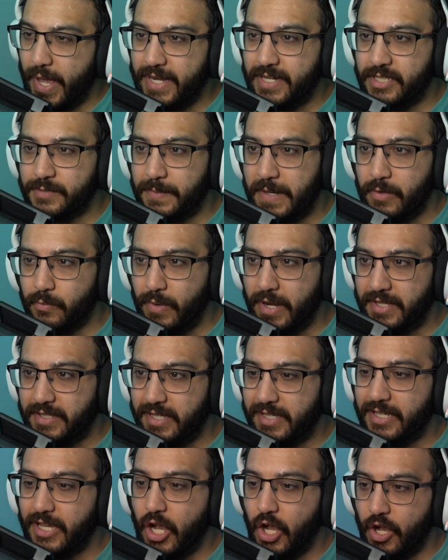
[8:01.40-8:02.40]
is my
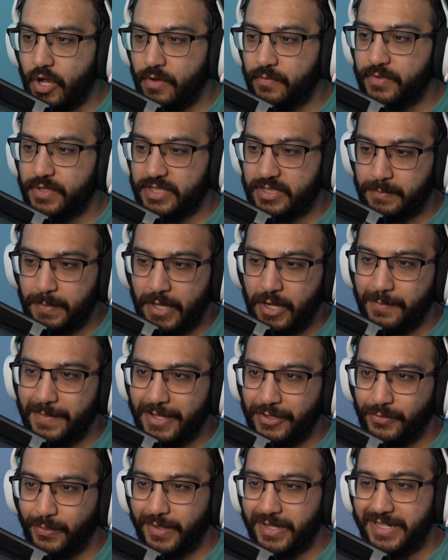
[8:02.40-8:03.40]
ranking of
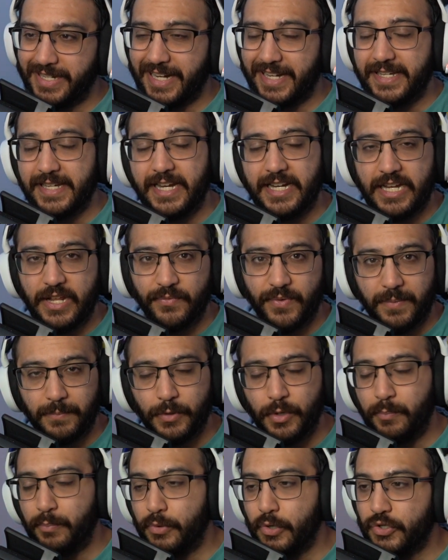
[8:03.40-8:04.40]
Spider-Man 2099. If I'm
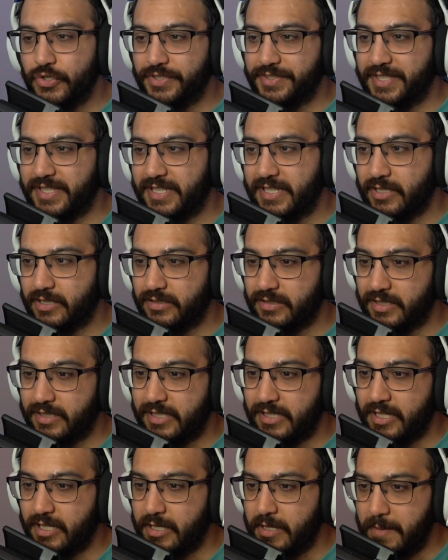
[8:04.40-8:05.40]
going to purchase
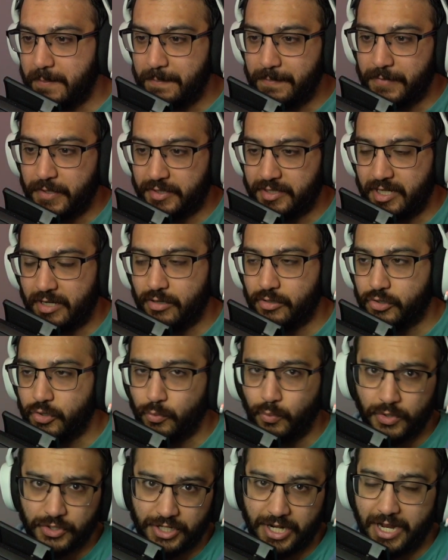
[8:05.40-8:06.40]
the character,
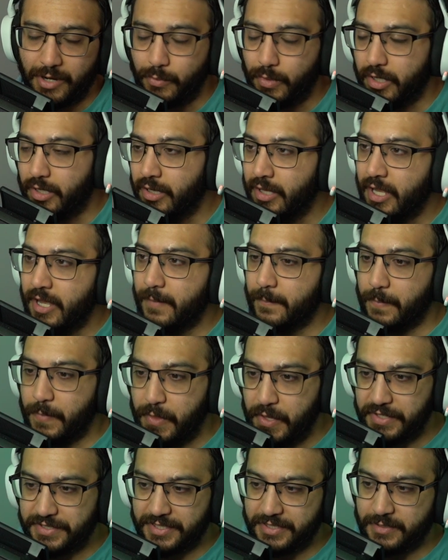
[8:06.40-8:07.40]
which I will,
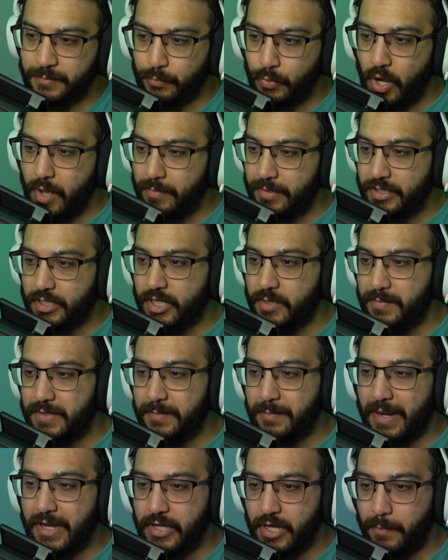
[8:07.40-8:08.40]
this is probably going to be
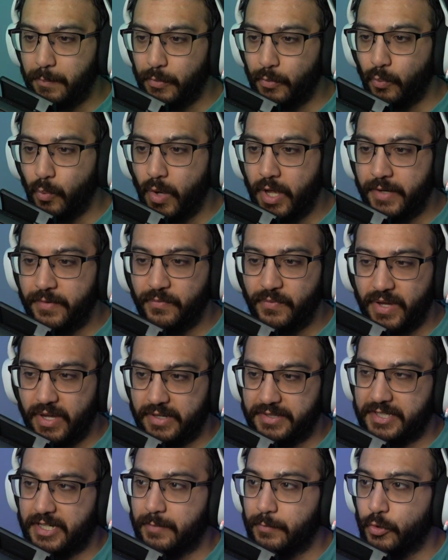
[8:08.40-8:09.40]
my number 1
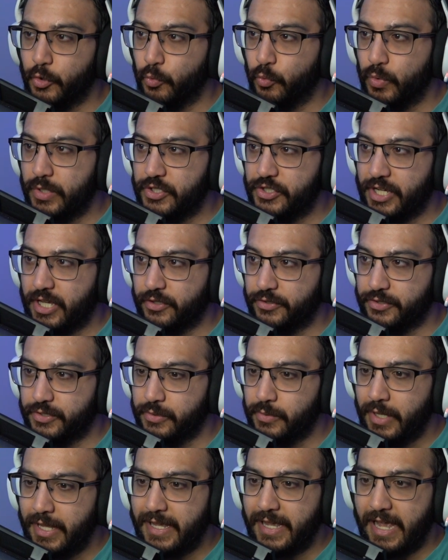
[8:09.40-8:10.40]
variant that I'm going to reach out
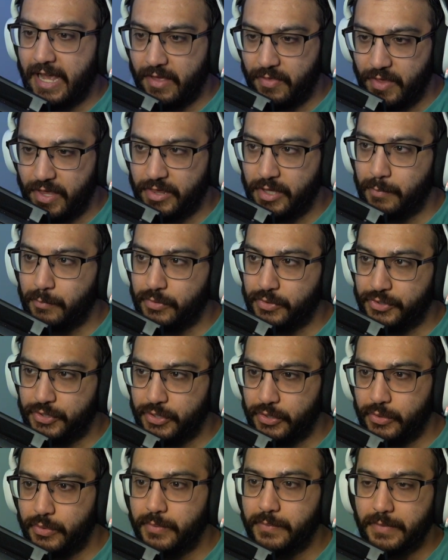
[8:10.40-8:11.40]
to. And then number
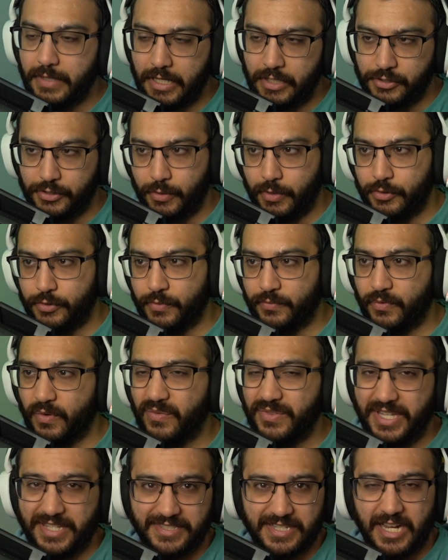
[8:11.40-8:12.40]
2, and so on and so
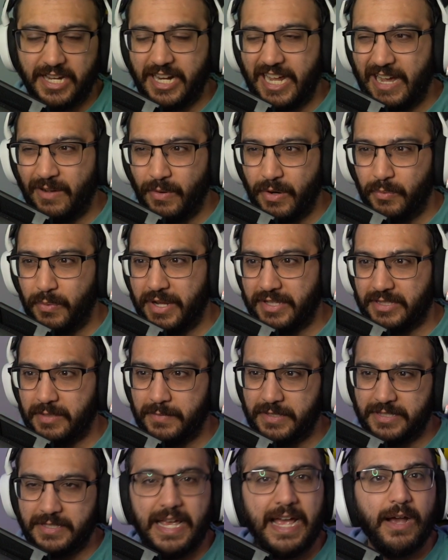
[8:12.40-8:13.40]
forth. That's kind of how I rank them.
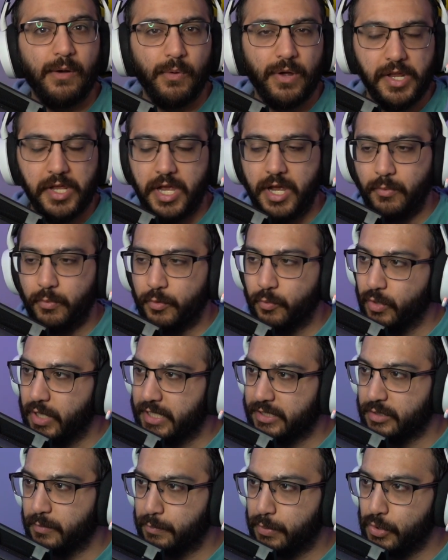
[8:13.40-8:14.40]
It's how I would
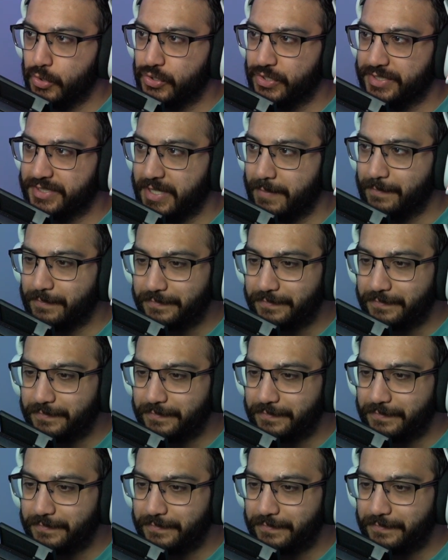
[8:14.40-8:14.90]
like to purchase them.